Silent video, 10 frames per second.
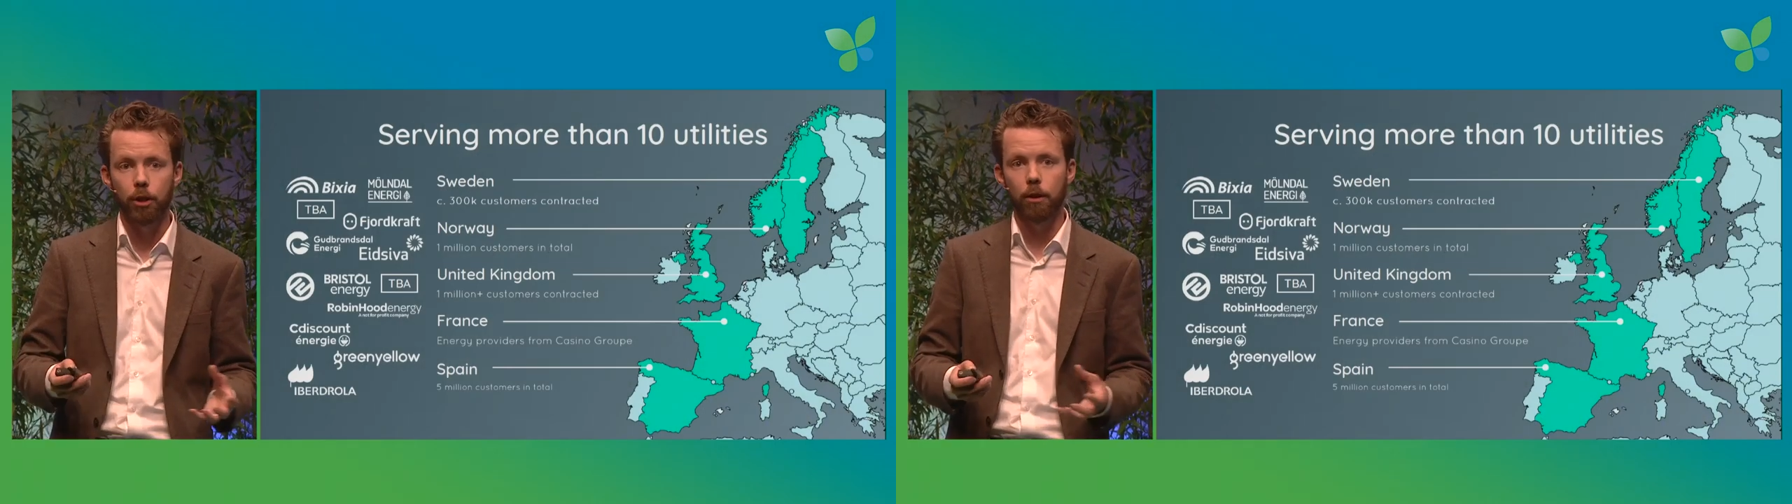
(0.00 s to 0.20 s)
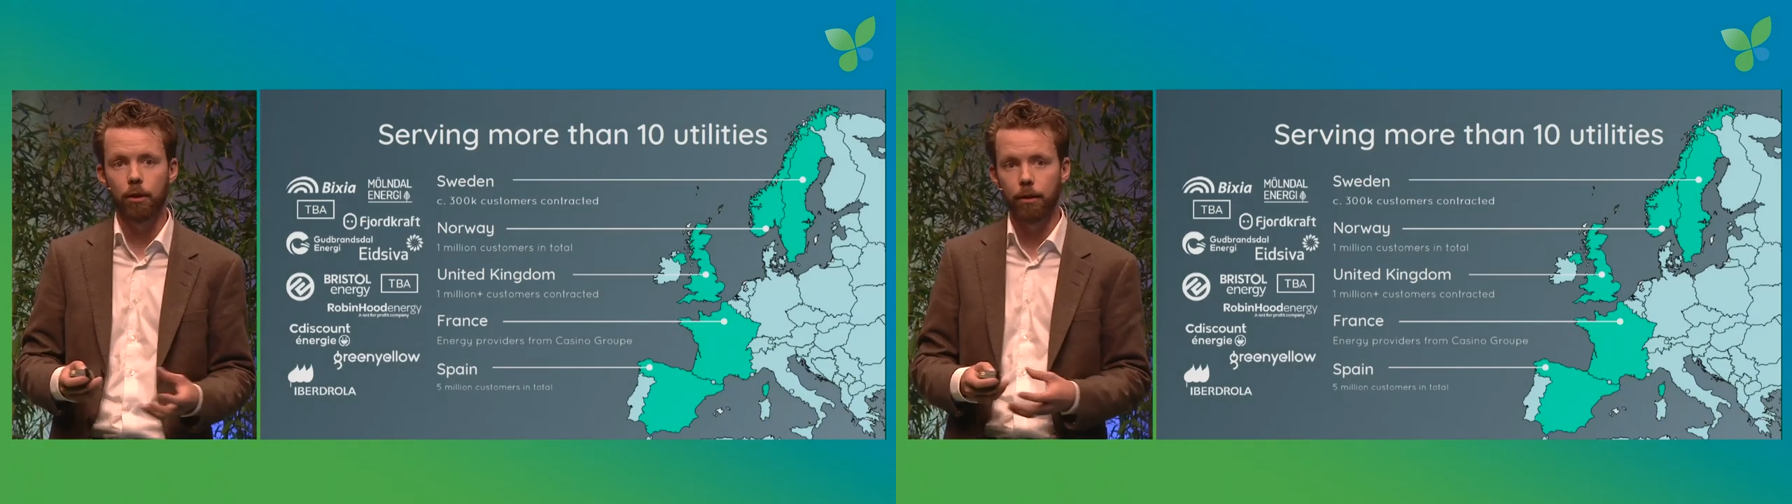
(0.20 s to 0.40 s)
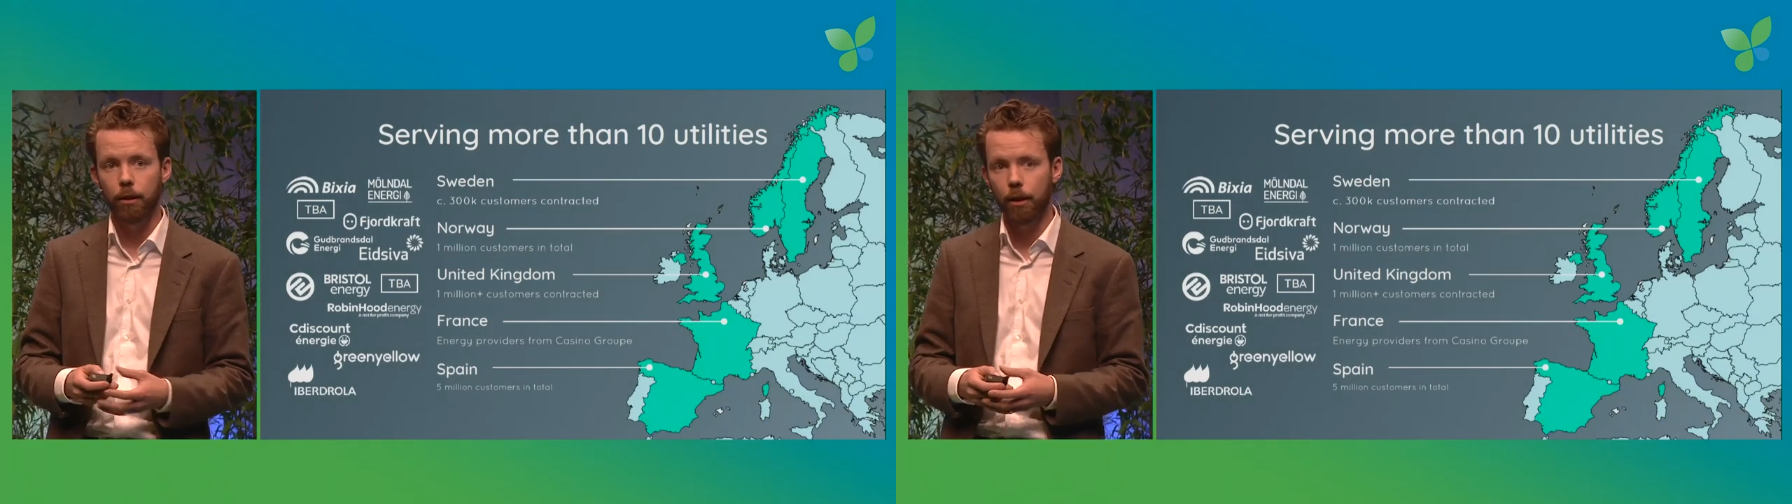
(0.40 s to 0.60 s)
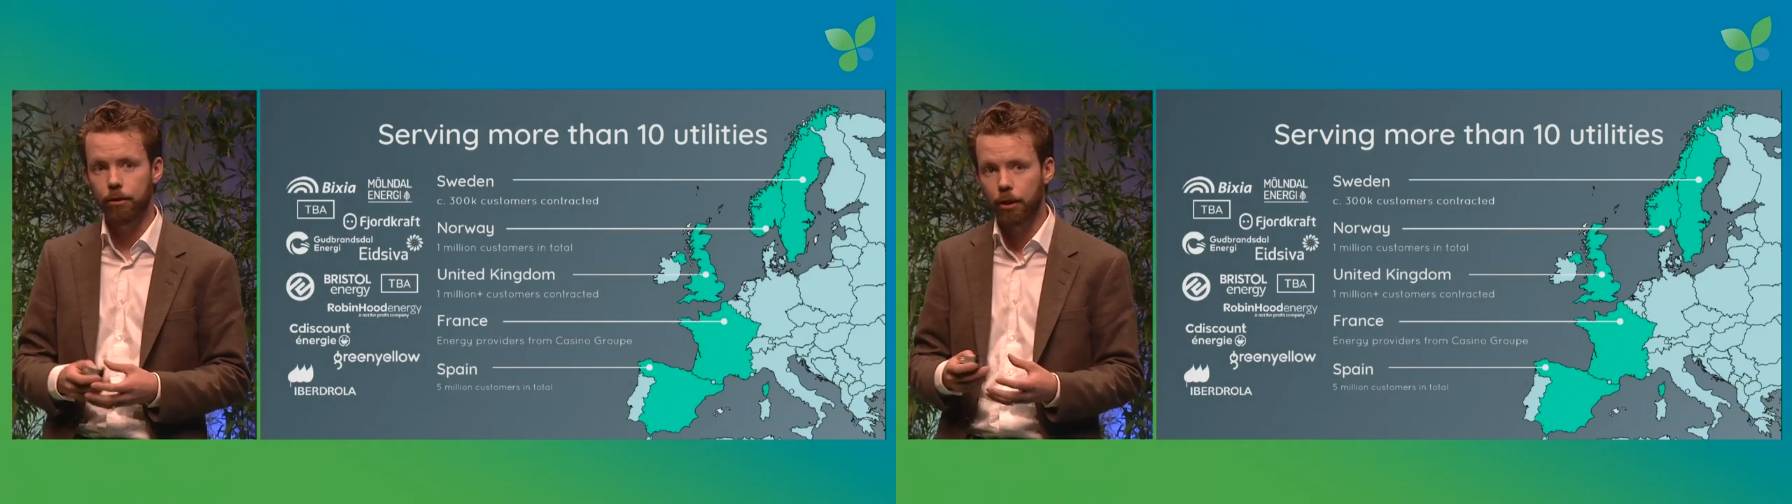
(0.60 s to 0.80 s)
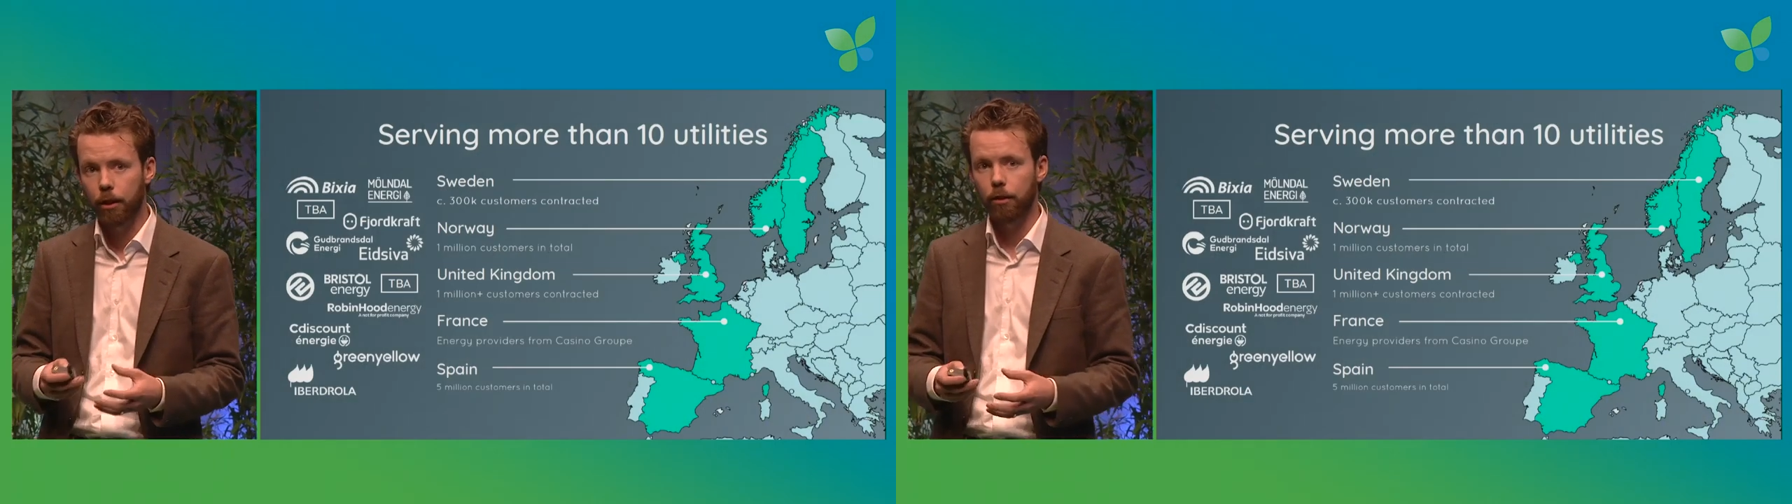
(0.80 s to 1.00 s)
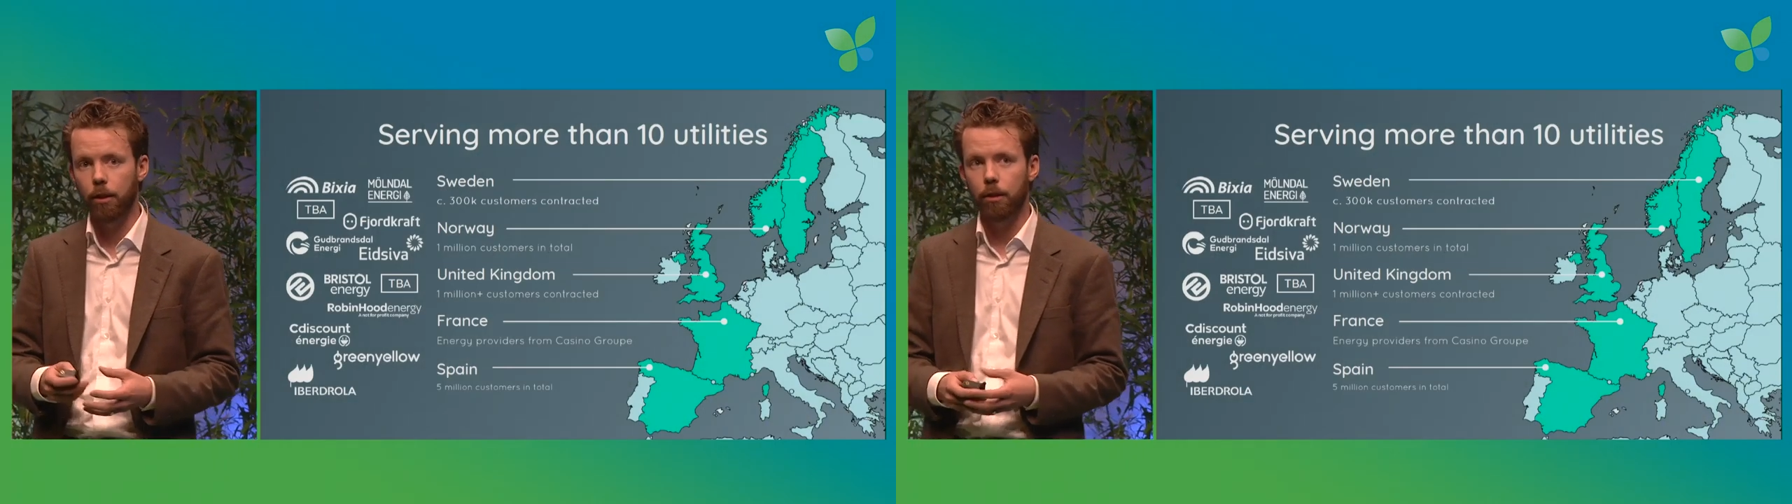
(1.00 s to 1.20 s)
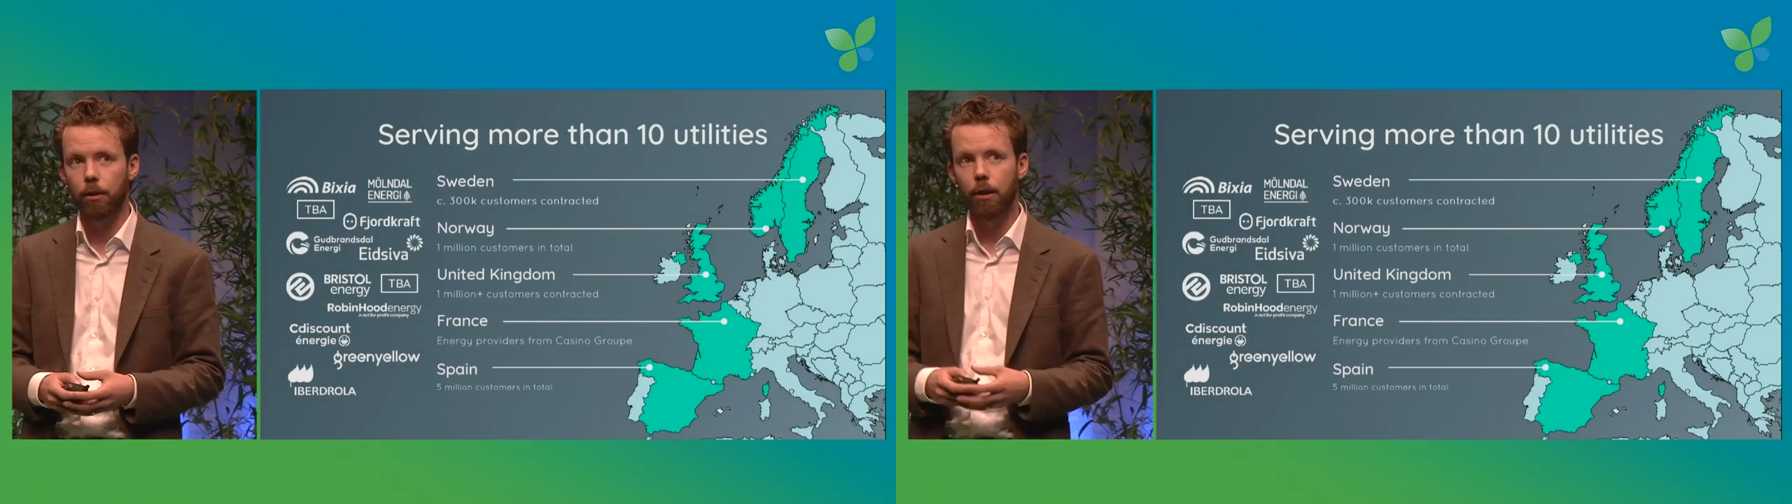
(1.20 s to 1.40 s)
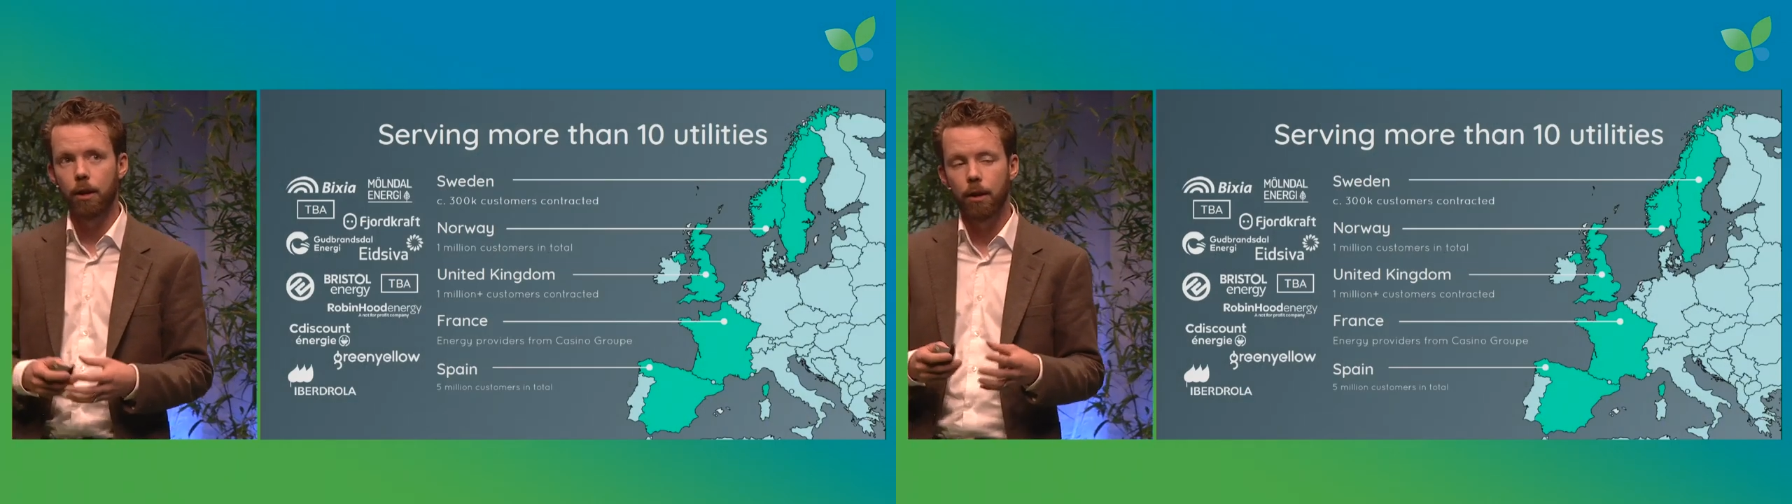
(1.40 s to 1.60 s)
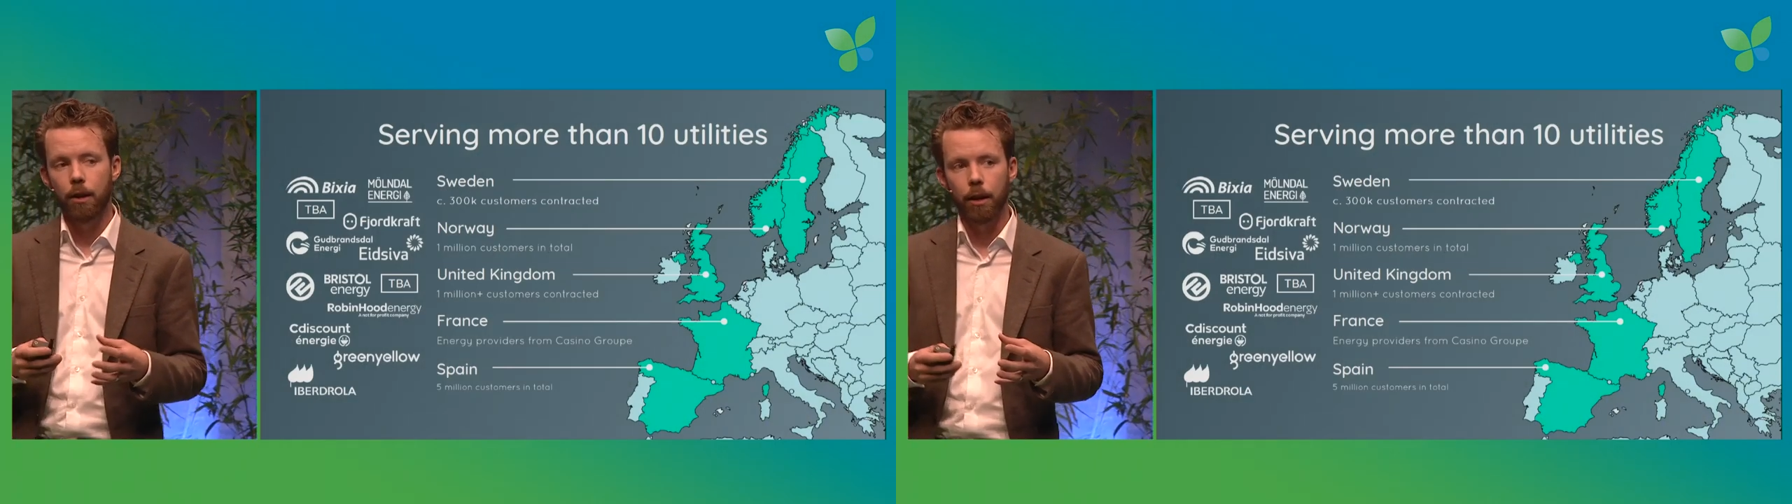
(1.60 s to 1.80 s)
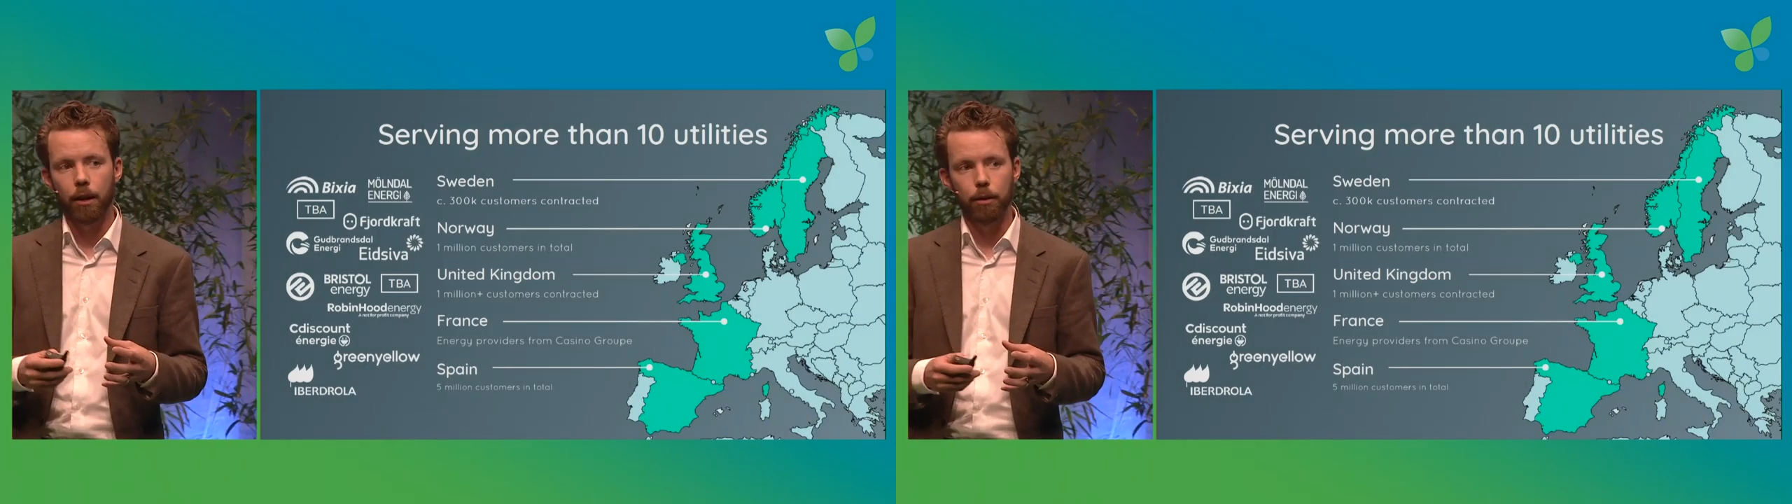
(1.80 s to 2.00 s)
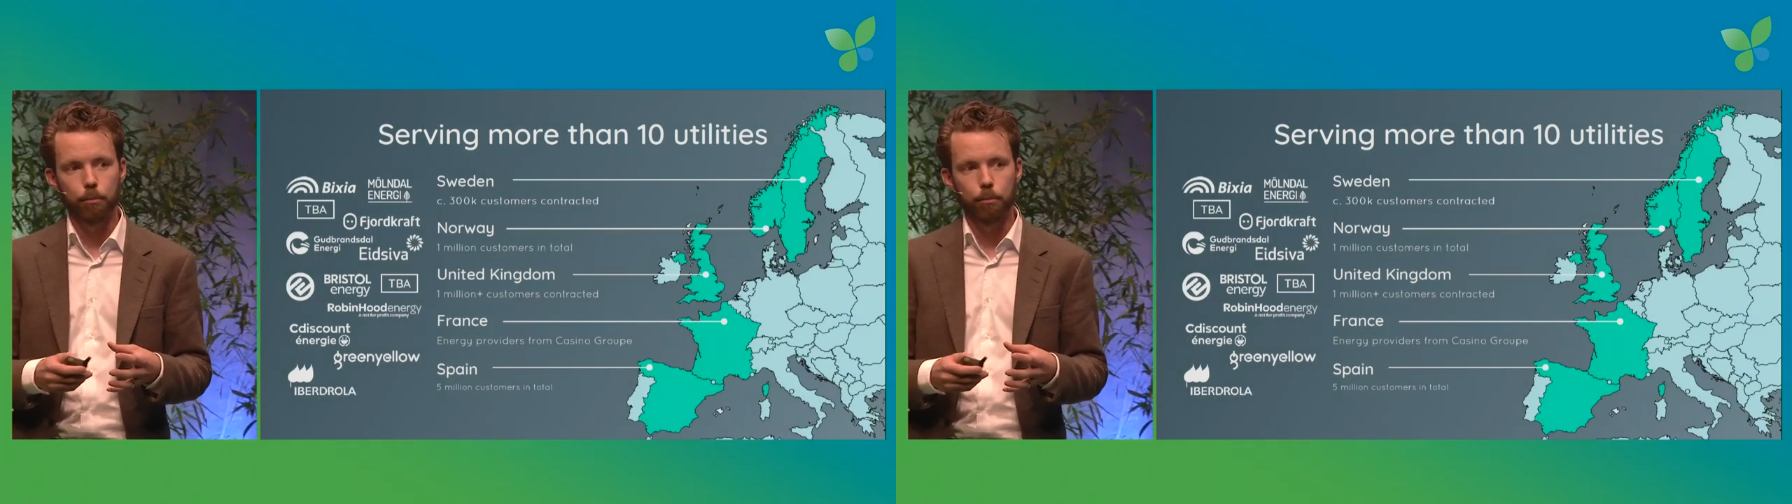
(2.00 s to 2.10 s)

in the last year, and